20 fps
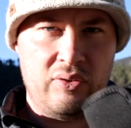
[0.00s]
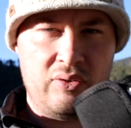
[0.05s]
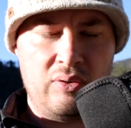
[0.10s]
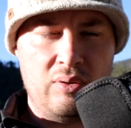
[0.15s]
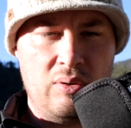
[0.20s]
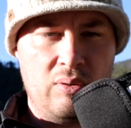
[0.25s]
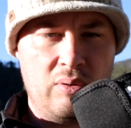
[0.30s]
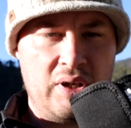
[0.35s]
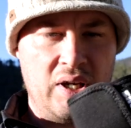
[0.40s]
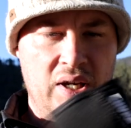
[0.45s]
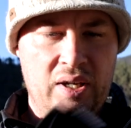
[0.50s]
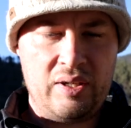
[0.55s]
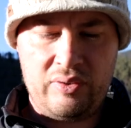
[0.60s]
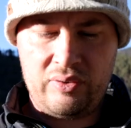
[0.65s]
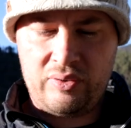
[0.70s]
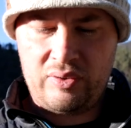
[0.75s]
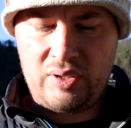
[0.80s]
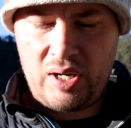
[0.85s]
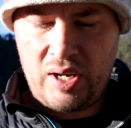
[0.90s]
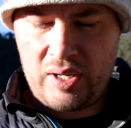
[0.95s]
this little
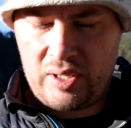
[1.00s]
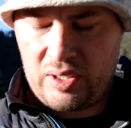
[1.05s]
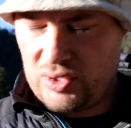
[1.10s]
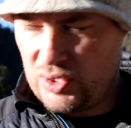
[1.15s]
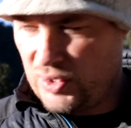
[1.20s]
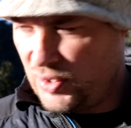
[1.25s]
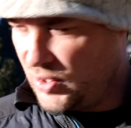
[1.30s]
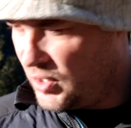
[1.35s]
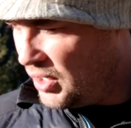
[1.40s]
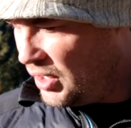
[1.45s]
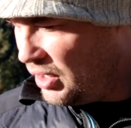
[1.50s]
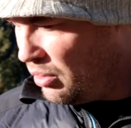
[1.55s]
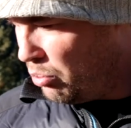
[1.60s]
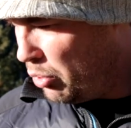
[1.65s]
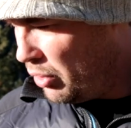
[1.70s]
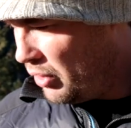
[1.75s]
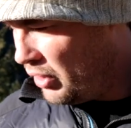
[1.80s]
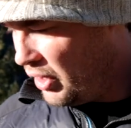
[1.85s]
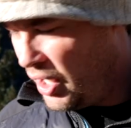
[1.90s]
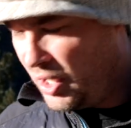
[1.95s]
case that I can just
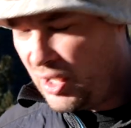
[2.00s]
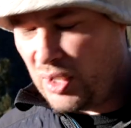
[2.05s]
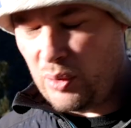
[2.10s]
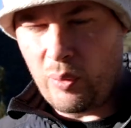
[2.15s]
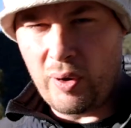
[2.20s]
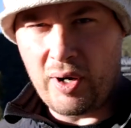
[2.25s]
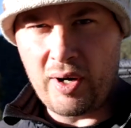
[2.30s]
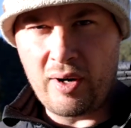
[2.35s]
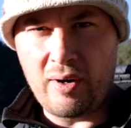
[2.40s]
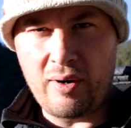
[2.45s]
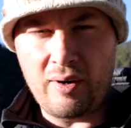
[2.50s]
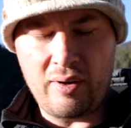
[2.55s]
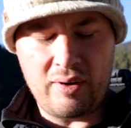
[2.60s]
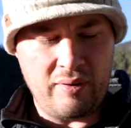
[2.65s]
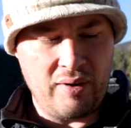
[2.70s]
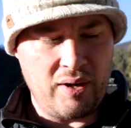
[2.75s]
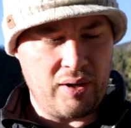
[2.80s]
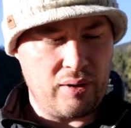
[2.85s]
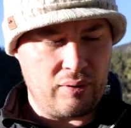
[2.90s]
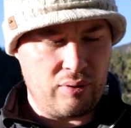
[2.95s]
keep anywhere,
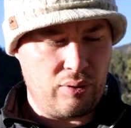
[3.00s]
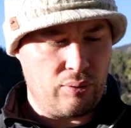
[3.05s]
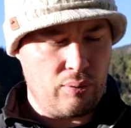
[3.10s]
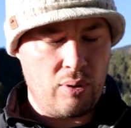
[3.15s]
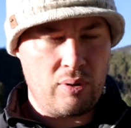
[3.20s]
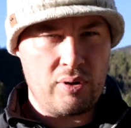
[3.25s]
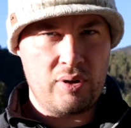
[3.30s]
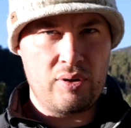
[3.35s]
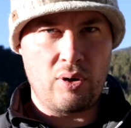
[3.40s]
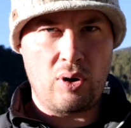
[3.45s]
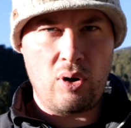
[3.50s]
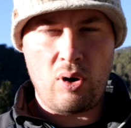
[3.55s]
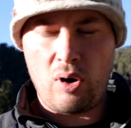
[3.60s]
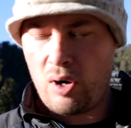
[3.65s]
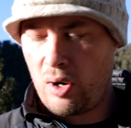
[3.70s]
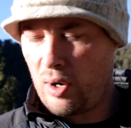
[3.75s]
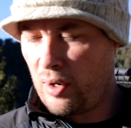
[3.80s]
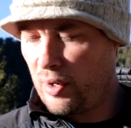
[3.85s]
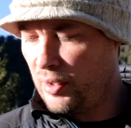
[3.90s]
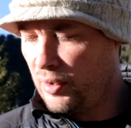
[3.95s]
like throw it in the
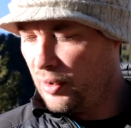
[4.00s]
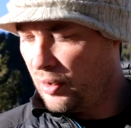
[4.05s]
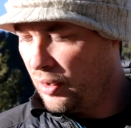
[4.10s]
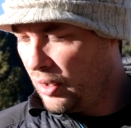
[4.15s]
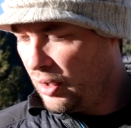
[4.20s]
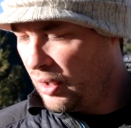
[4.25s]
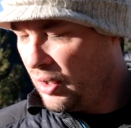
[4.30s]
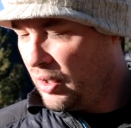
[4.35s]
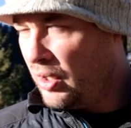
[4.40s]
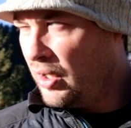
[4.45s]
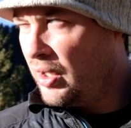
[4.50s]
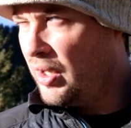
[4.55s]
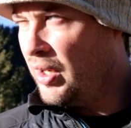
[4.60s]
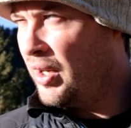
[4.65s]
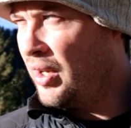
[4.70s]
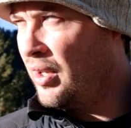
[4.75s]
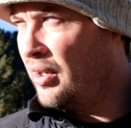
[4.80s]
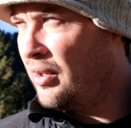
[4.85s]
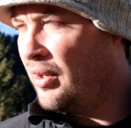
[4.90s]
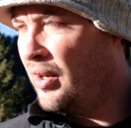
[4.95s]
car. And
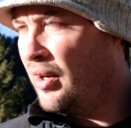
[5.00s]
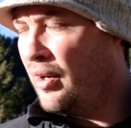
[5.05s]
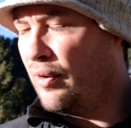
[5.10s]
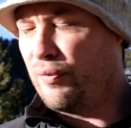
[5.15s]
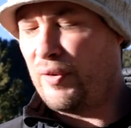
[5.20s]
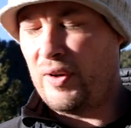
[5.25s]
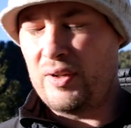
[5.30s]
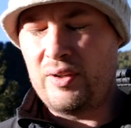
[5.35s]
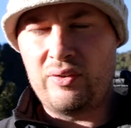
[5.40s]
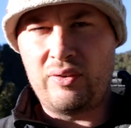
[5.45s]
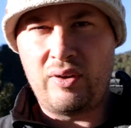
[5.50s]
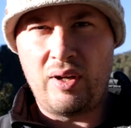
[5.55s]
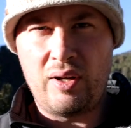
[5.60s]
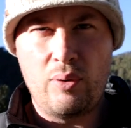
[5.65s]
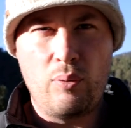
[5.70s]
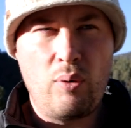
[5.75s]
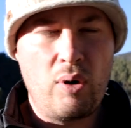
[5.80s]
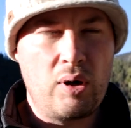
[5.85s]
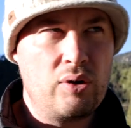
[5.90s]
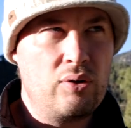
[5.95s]
if I decide
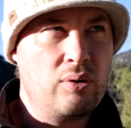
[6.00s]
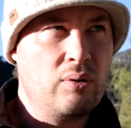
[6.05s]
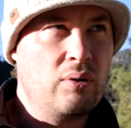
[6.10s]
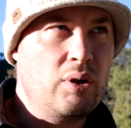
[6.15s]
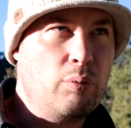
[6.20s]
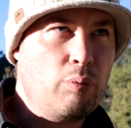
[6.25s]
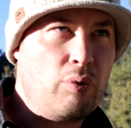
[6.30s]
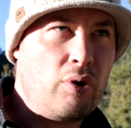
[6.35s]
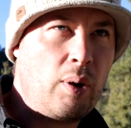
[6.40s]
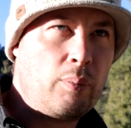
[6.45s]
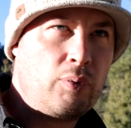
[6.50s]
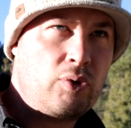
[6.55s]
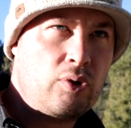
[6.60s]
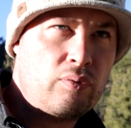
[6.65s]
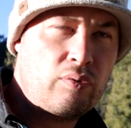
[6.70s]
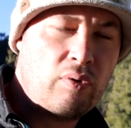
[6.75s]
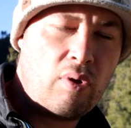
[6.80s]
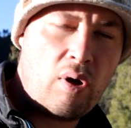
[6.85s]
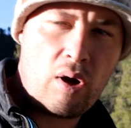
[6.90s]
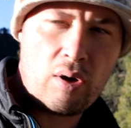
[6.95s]
I wanna do an
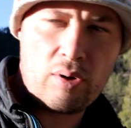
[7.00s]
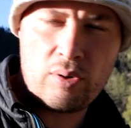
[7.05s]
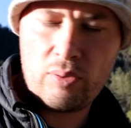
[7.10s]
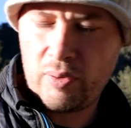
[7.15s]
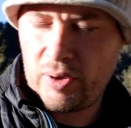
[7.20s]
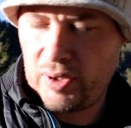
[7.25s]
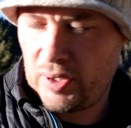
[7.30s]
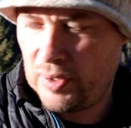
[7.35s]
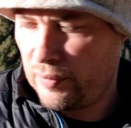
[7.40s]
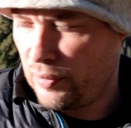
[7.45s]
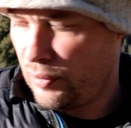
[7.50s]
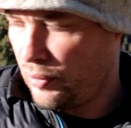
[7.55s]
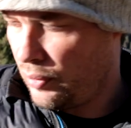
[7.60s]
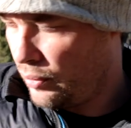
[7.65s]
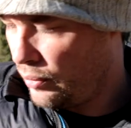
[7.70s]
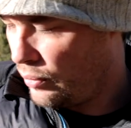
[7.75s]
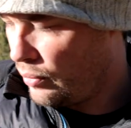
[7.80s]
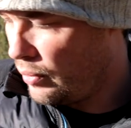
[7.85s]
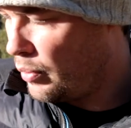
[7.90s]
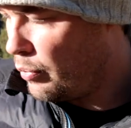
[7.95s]
impromptu vlog or
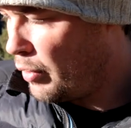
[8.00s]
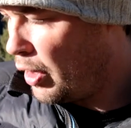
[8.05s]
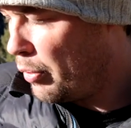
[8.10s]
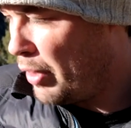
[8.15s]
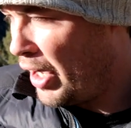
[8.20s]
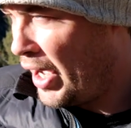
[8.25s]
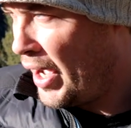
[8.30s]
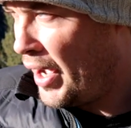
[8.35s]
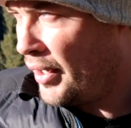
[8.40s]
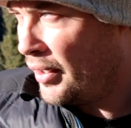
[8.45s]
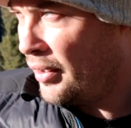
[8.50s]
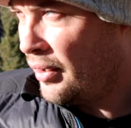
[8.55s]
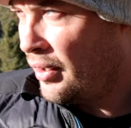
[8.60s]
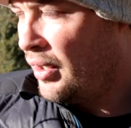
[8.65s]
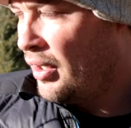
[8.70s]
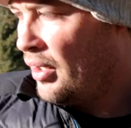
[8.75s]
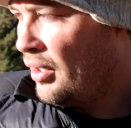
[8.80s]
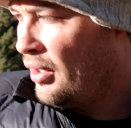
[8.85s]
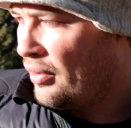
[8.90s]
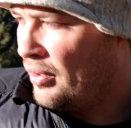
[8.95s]
whatever, or in my bag,
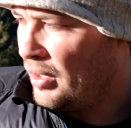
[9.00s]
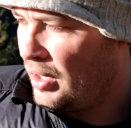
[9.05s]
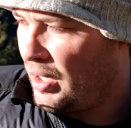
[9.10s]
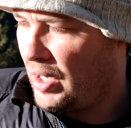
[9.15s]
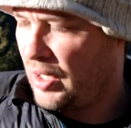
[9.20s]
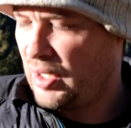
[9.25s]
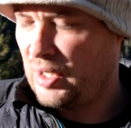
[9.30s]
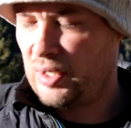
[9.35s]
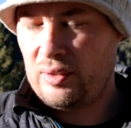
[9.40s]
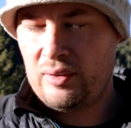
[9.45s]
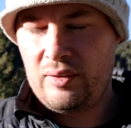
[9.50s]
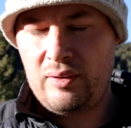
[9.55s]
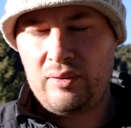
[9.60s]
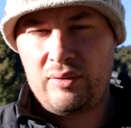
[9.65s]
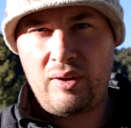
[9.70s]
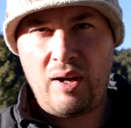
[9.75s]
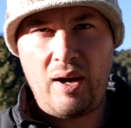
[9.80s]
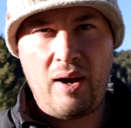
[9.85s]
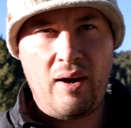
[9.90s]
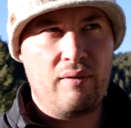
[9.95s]
then I can at
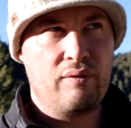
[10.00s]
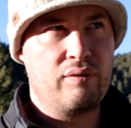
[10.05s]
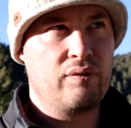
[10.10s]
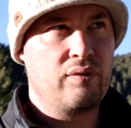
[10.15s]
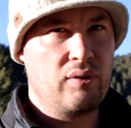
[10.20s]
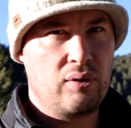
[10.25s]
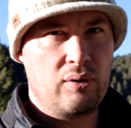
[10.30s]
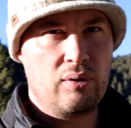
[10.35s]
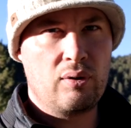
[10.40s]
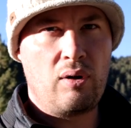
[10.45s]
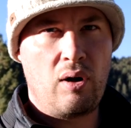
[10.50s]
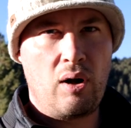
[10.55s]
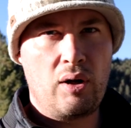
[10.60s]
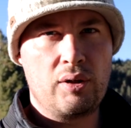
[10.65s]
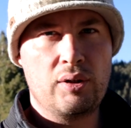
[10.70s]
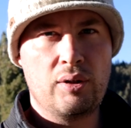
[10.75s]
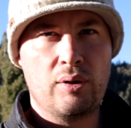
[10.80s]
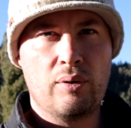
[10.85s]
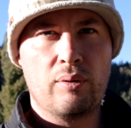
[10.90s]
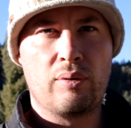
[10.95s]
least have the good
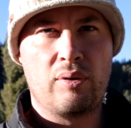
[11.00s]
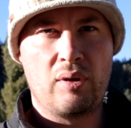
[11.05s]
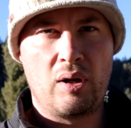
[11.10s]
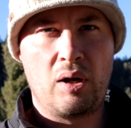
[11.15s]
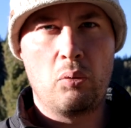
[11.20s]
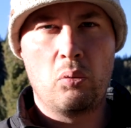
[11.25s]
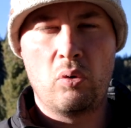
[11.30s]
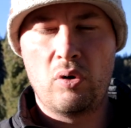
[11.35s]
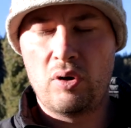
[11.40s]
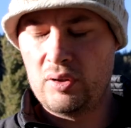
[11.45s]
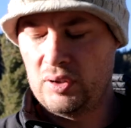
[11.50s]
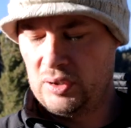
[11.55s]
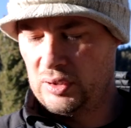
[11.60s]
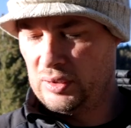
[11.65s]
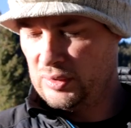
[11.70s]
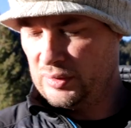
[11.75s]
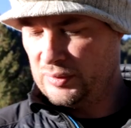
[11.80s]
audio that I want.